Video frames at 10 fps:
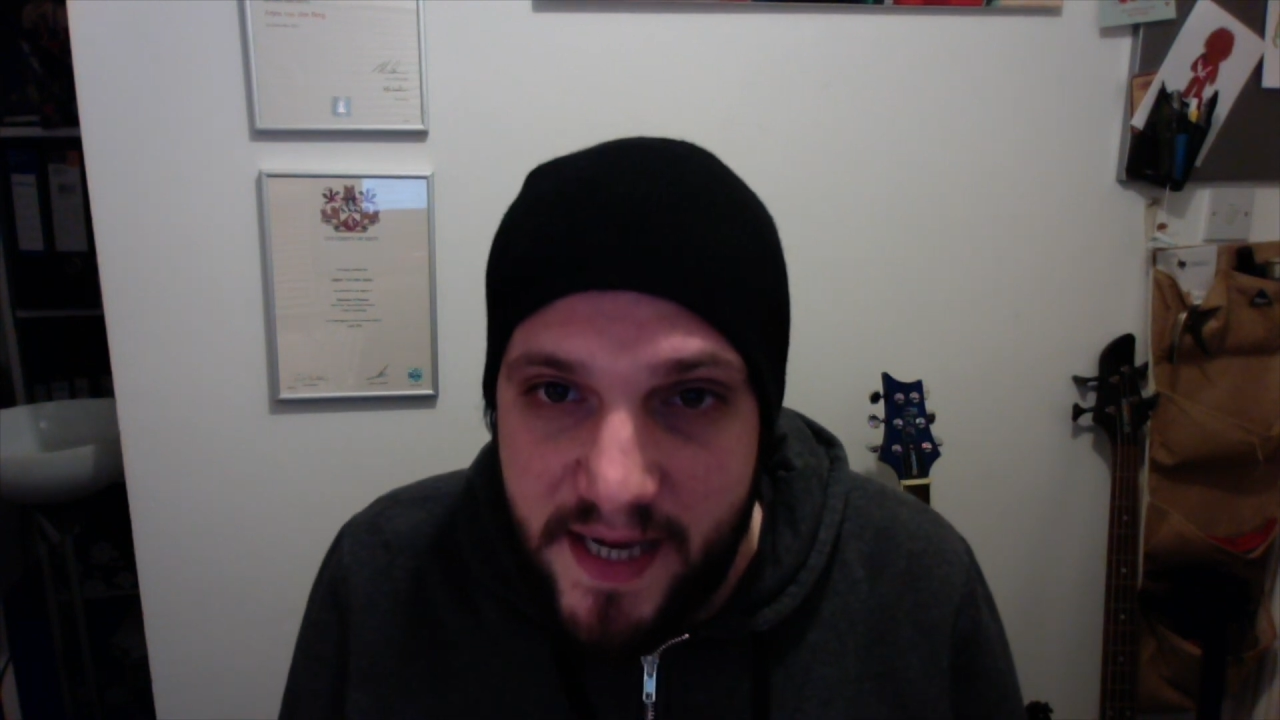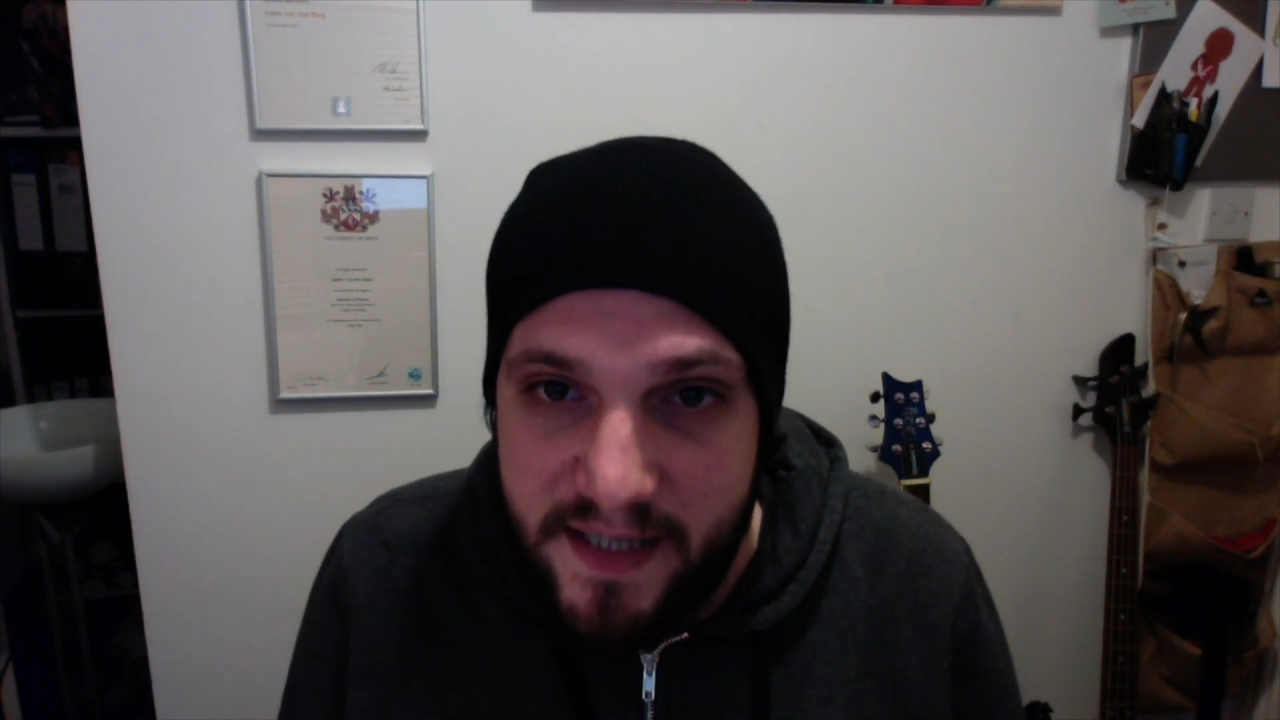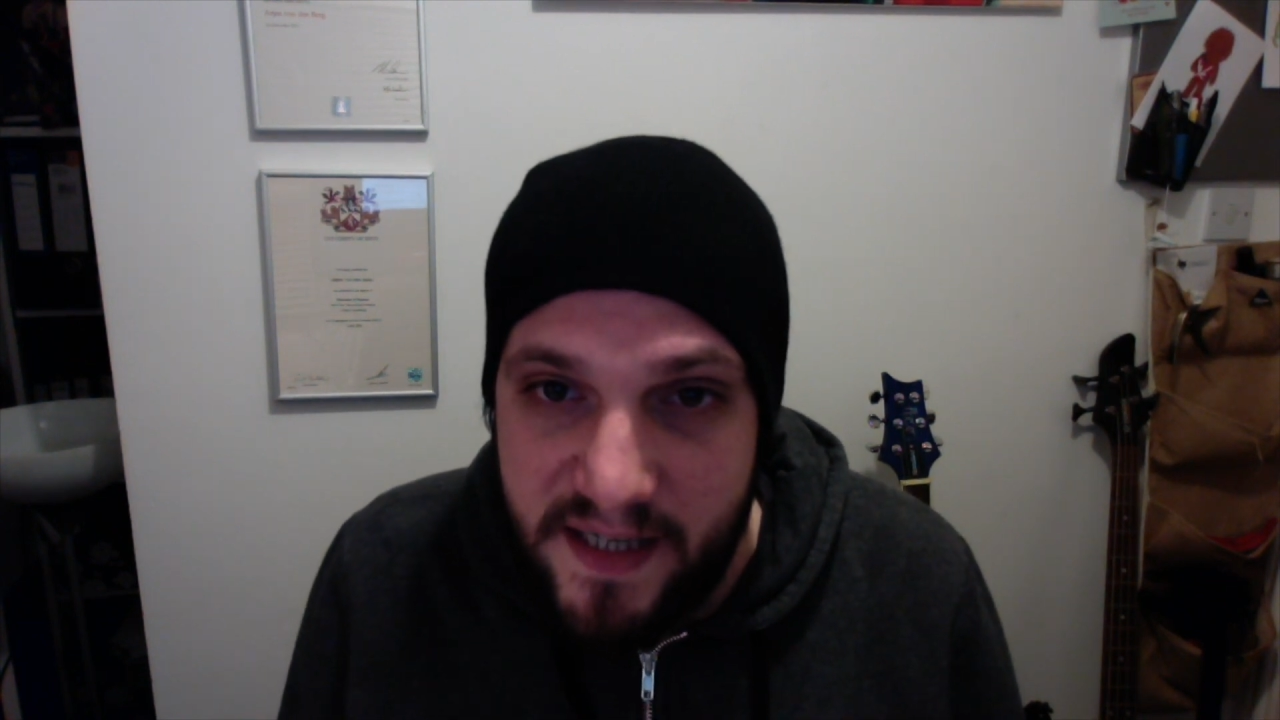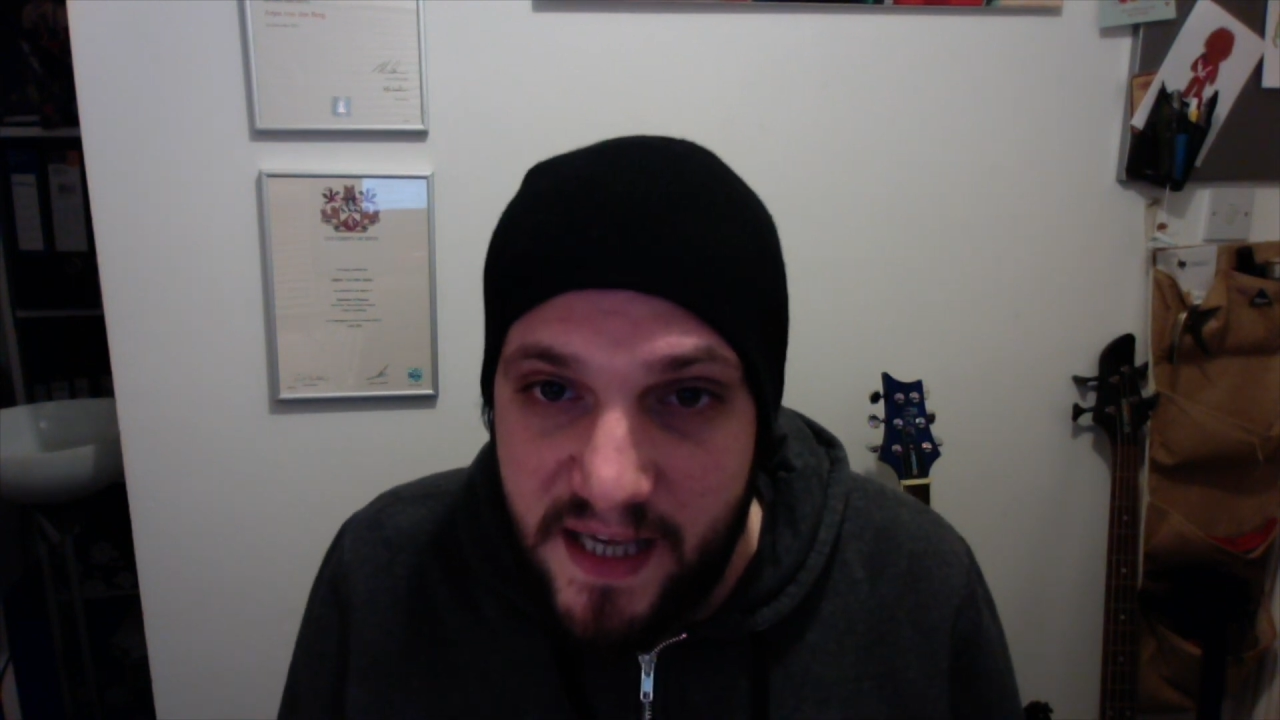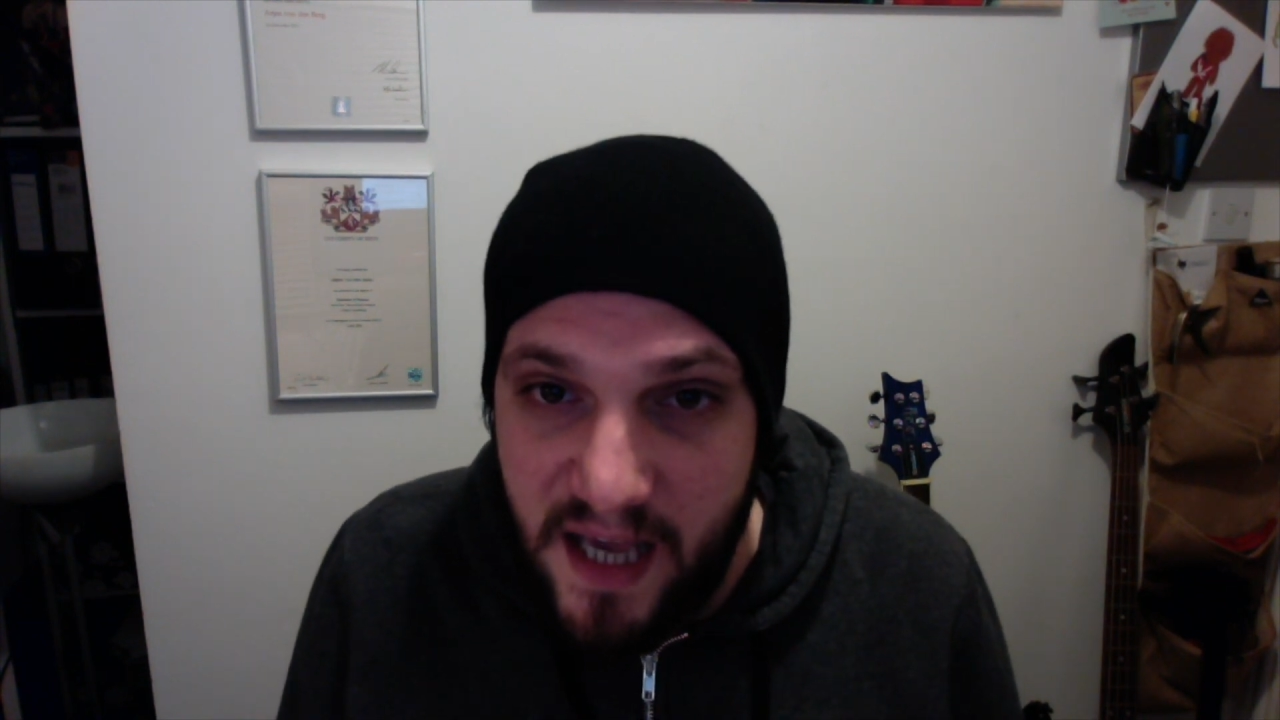and
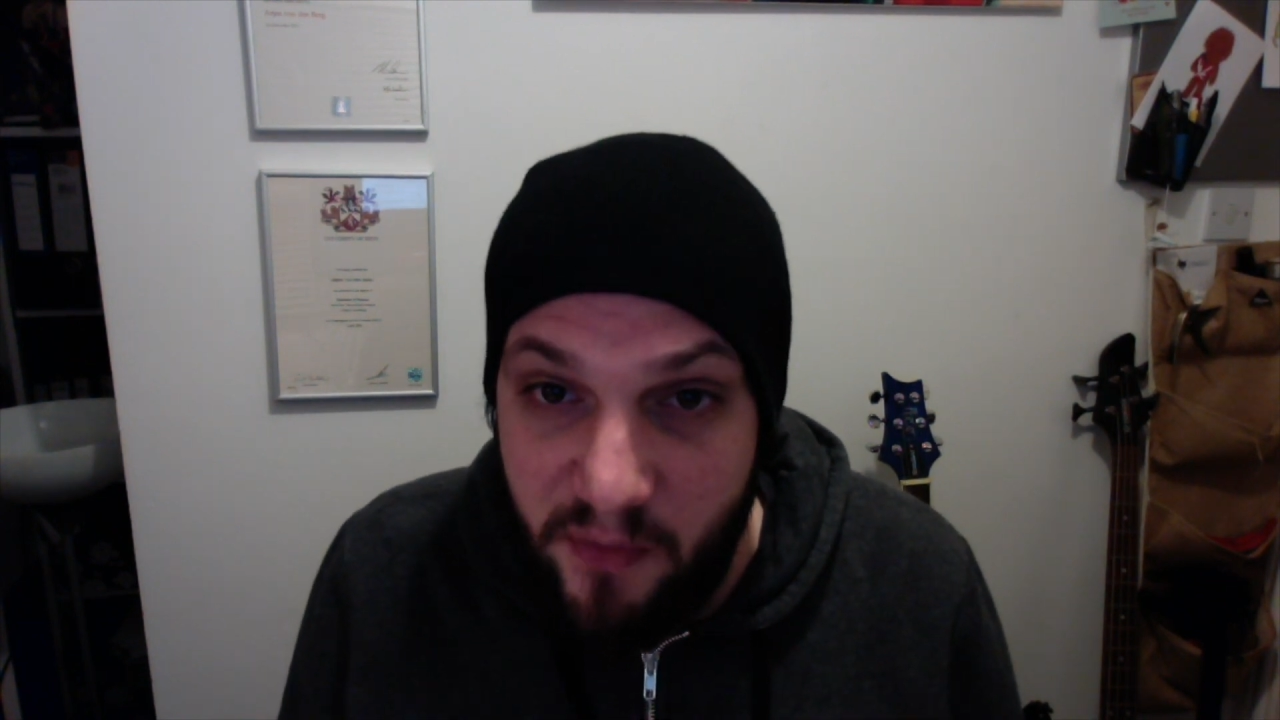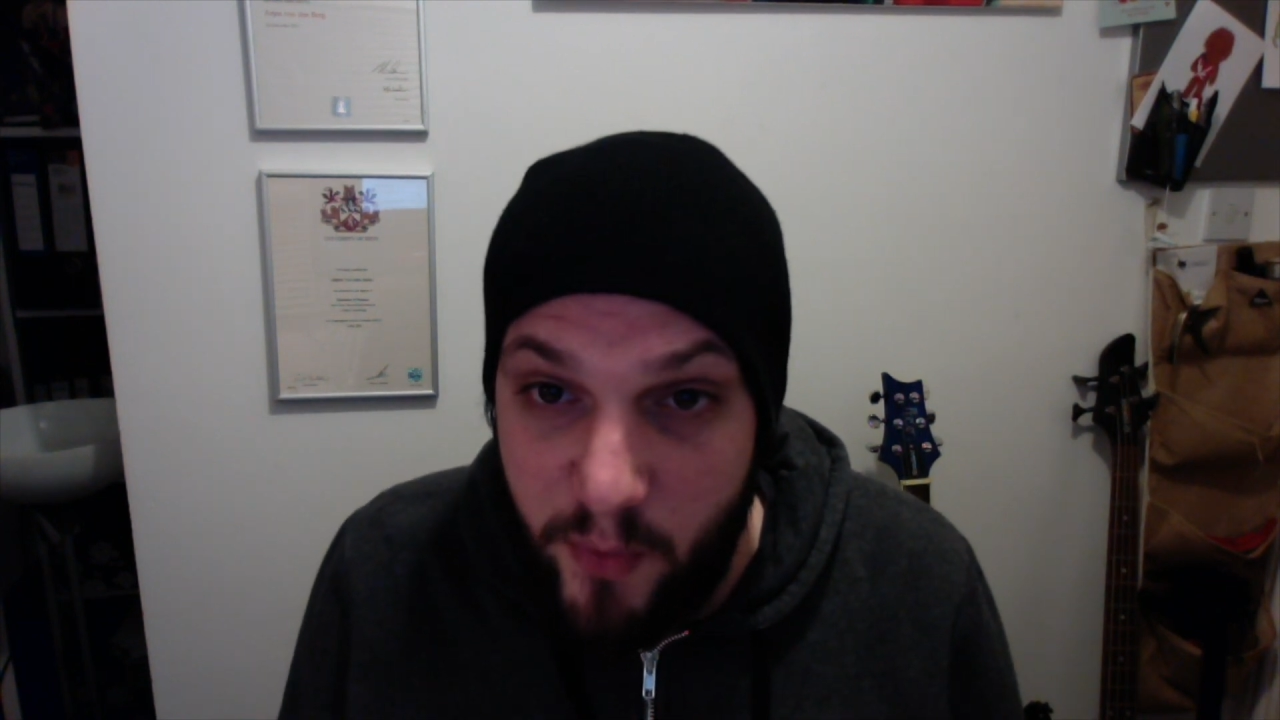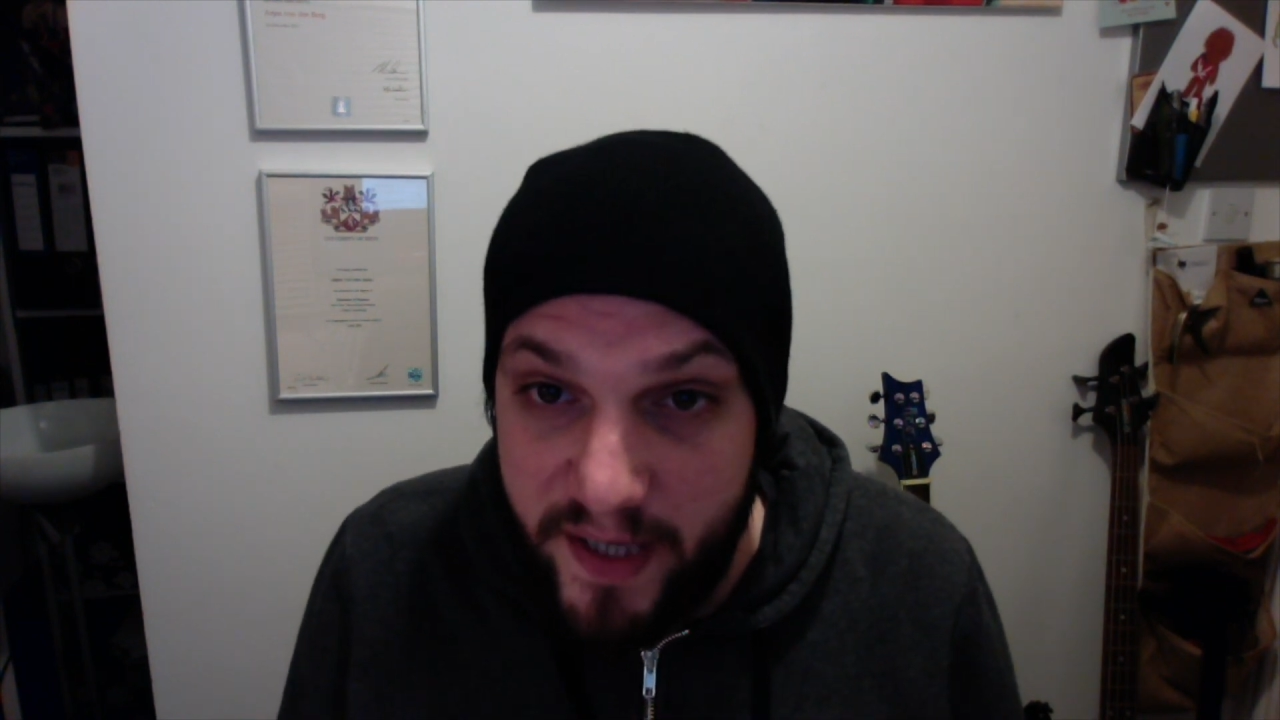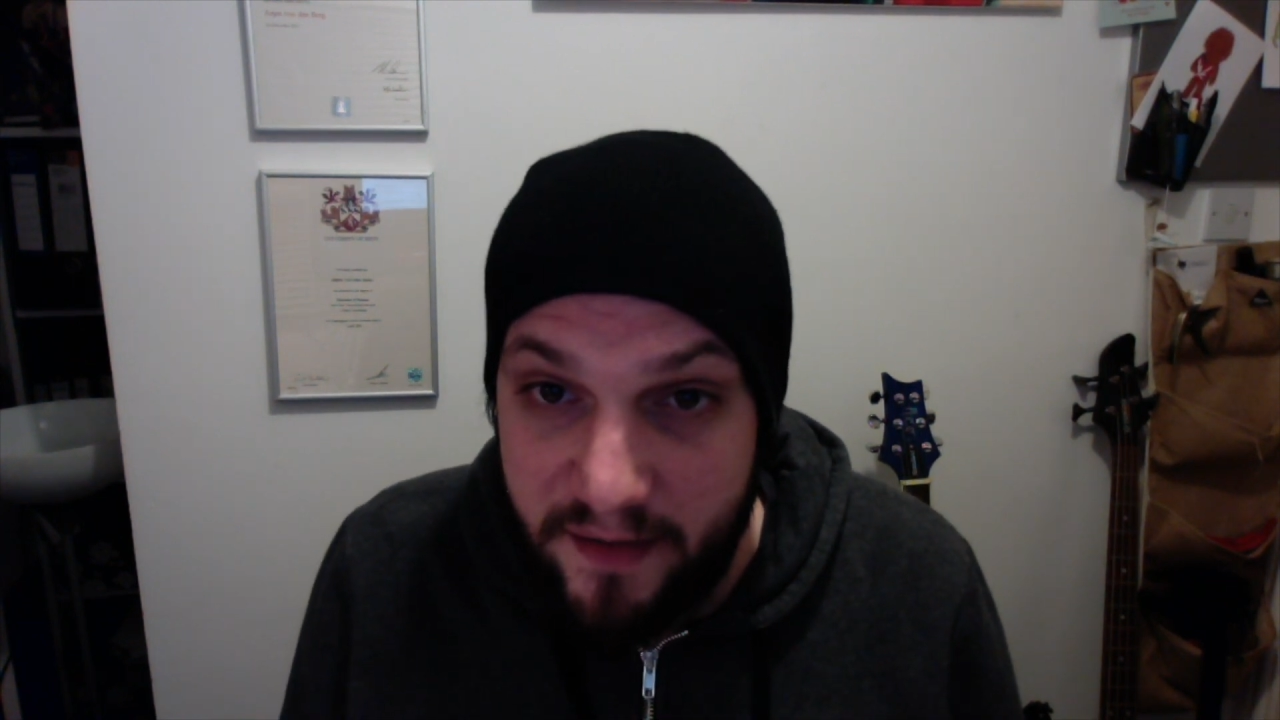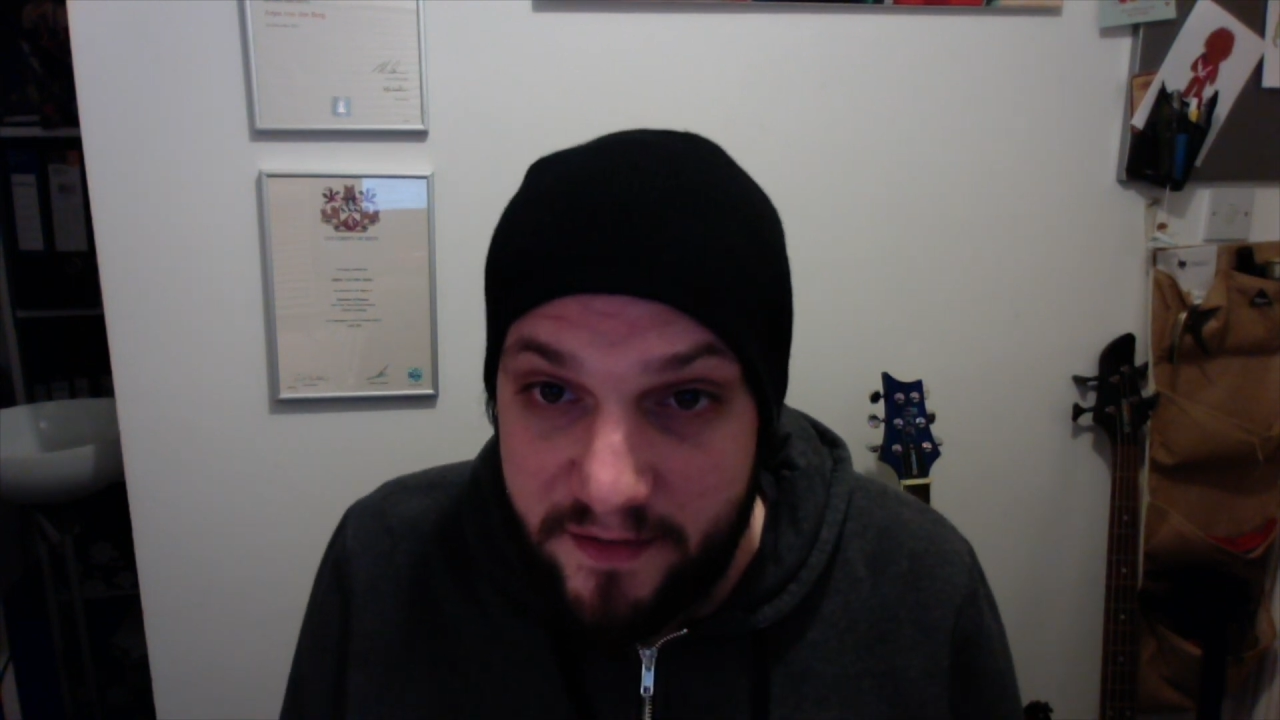see if we can